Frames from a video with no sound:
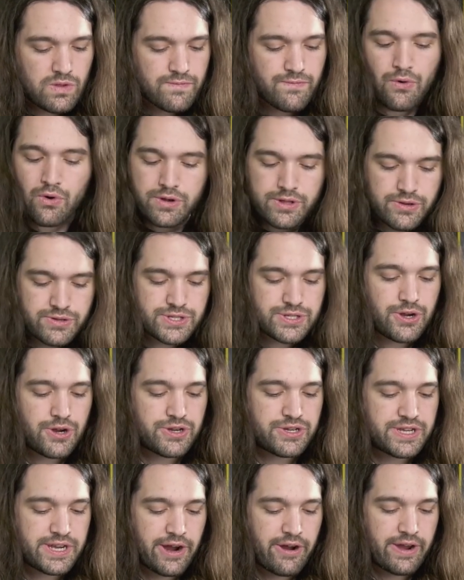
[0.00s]
for those
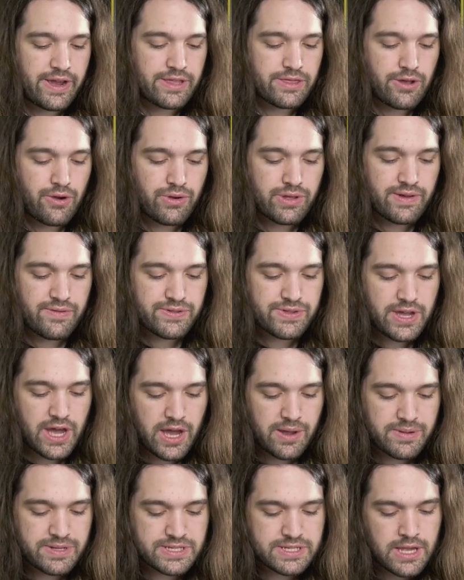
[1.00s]
tertiary and lower level
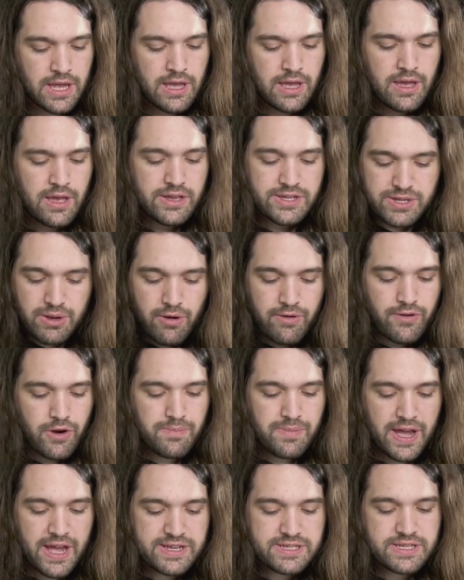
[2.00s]
timings. Some of our
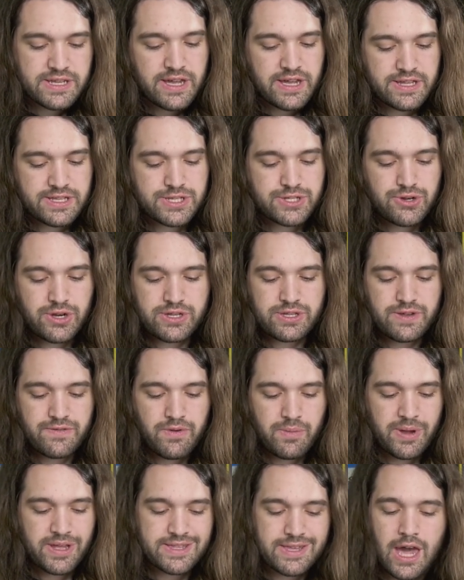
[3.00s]
best kits, strictly
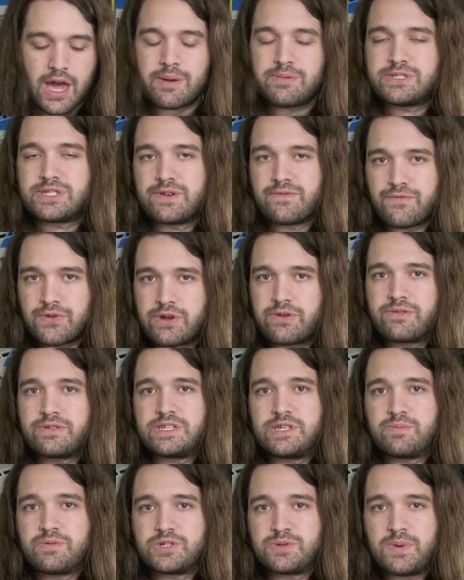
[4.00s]
from a timings and
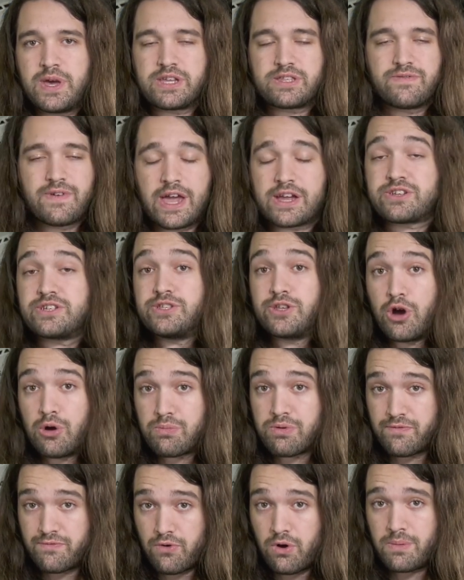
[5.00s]
frequency perspective, actually
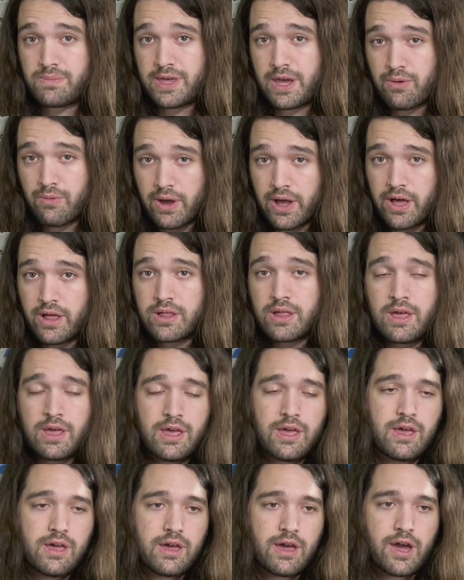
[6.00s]
don't perform that well.
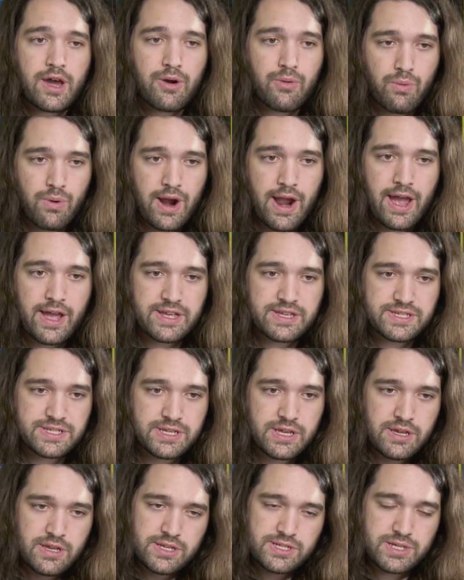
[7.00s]
Uh,
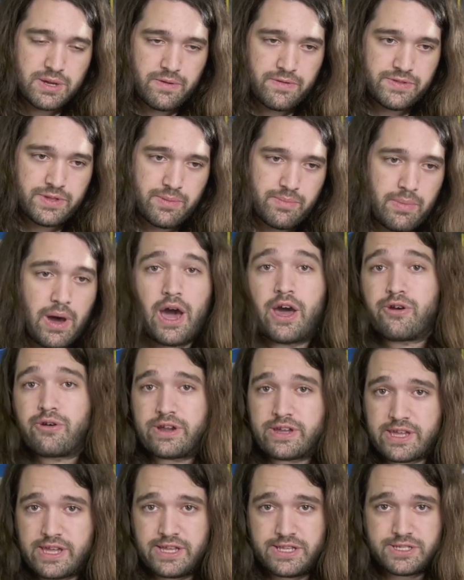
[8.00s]
whereas some of the
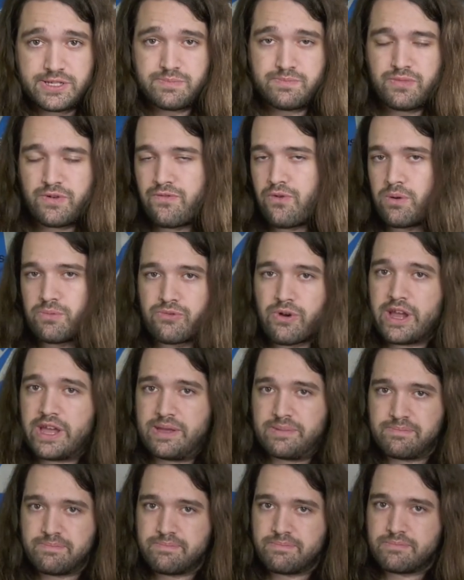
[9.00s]
moderate kits perform
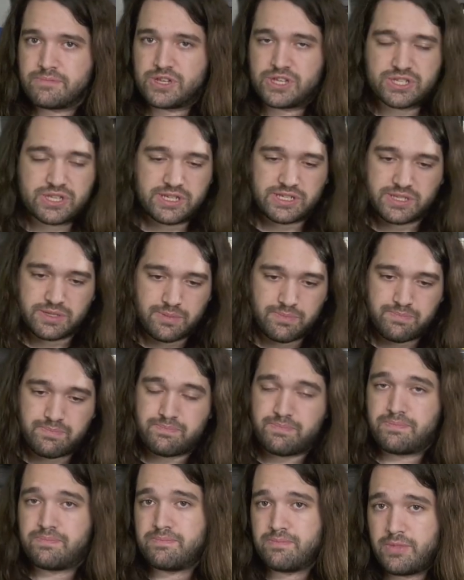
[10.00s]
great just because the
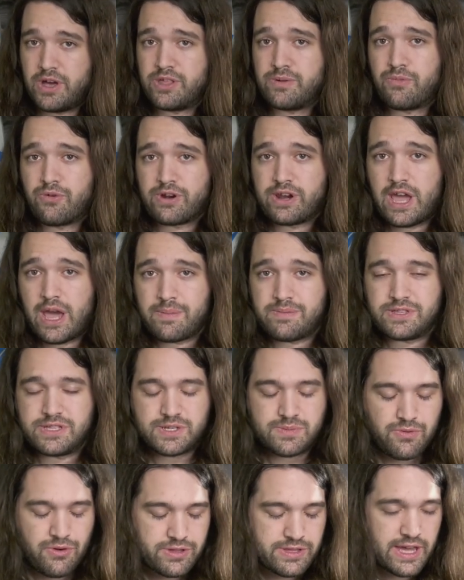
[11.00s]
motherboard happens to
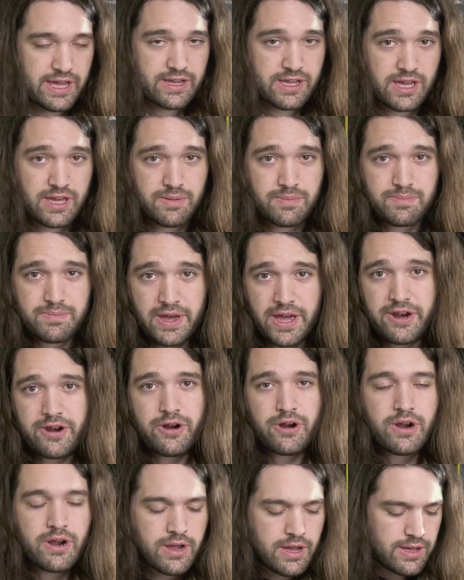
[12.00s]
support that kit
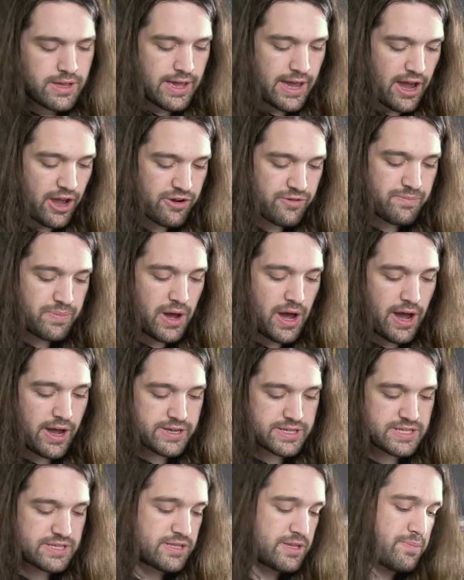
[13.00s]
better out of
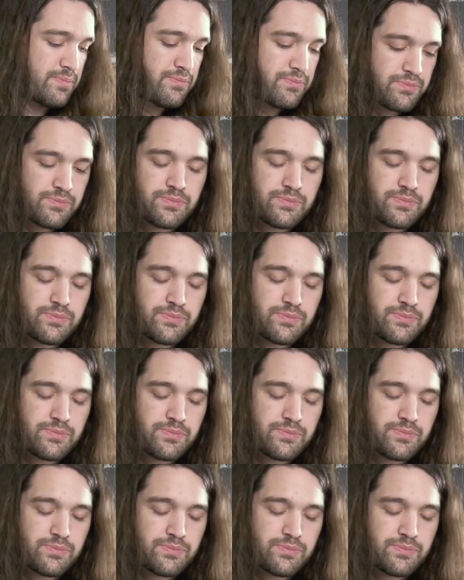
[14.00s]
box in the